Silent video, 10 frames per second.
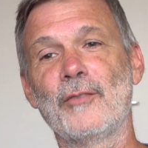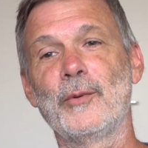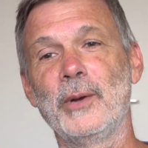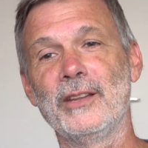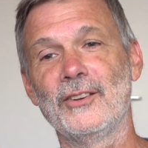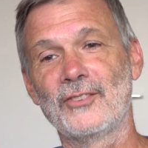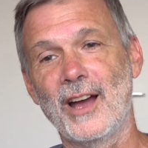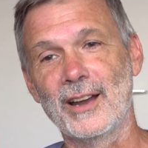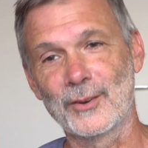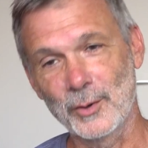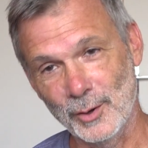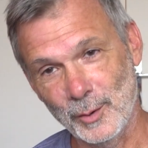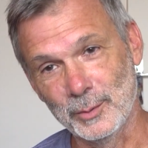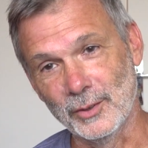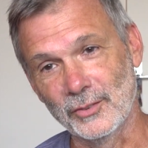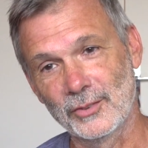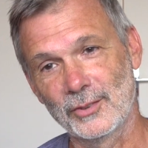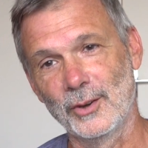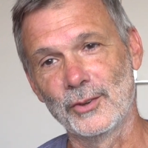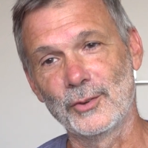never been this hot in Grenoble,
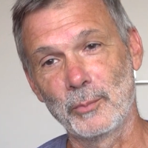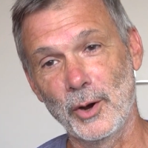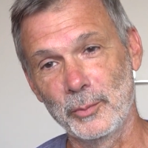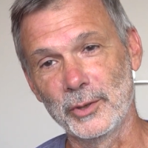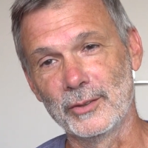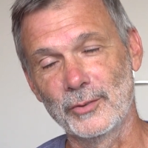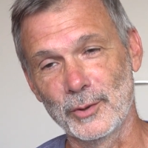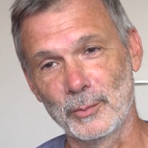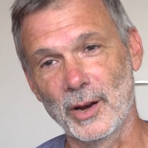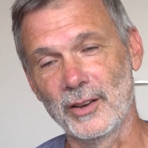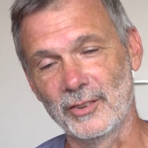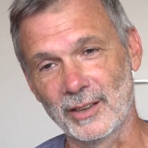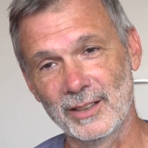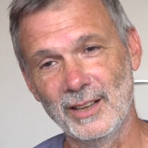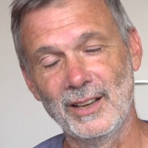so it's appropriate for the project.